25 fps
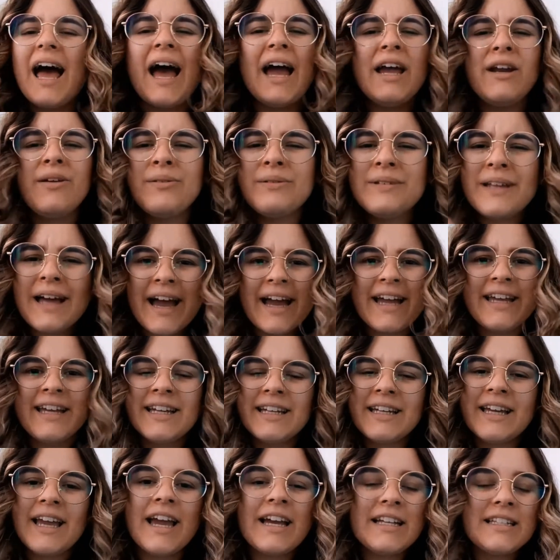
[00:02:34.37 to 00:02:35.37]
I don't like
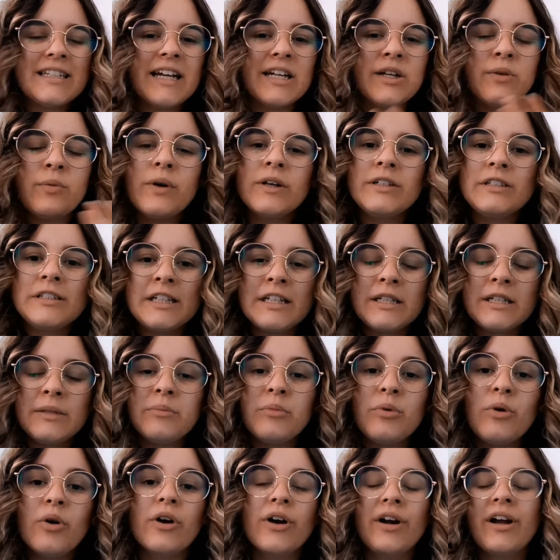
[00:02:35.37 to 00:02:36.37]
it, Kate. I don't want it
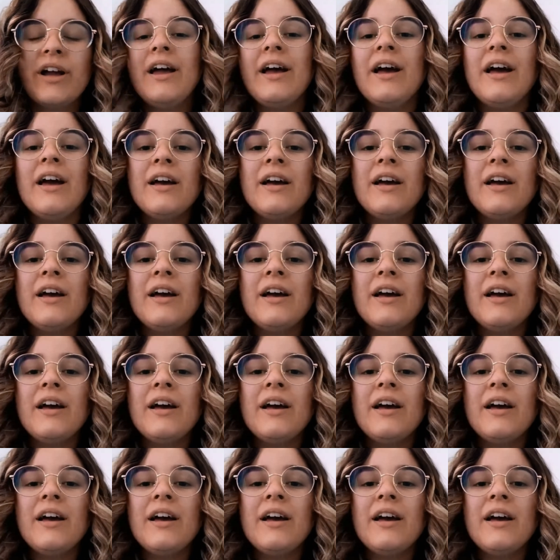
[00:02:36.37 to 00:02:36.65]
anymore.